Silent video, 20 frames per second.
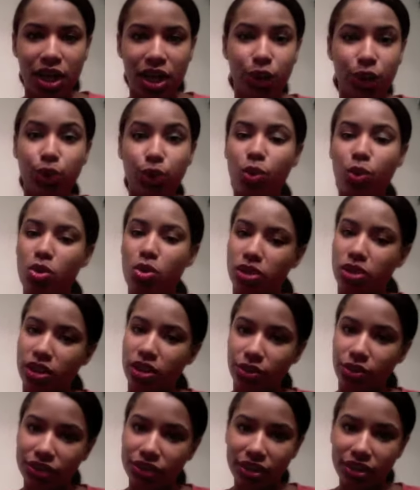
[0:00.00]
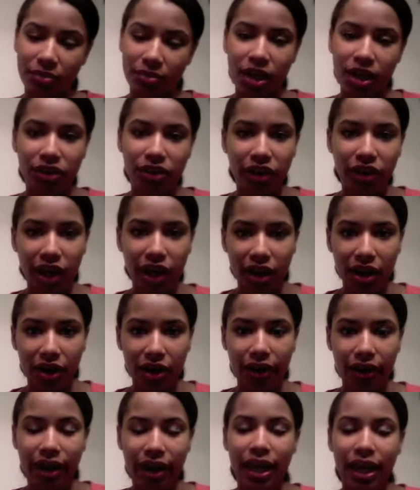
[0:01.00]
You only use them on your
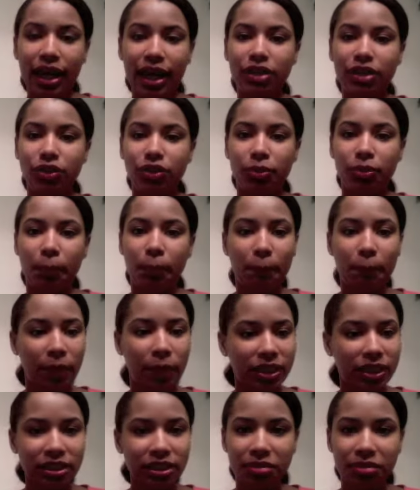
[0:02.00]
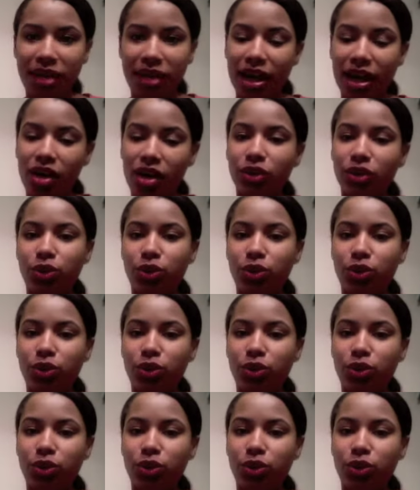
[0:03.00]
hair and you bust them out.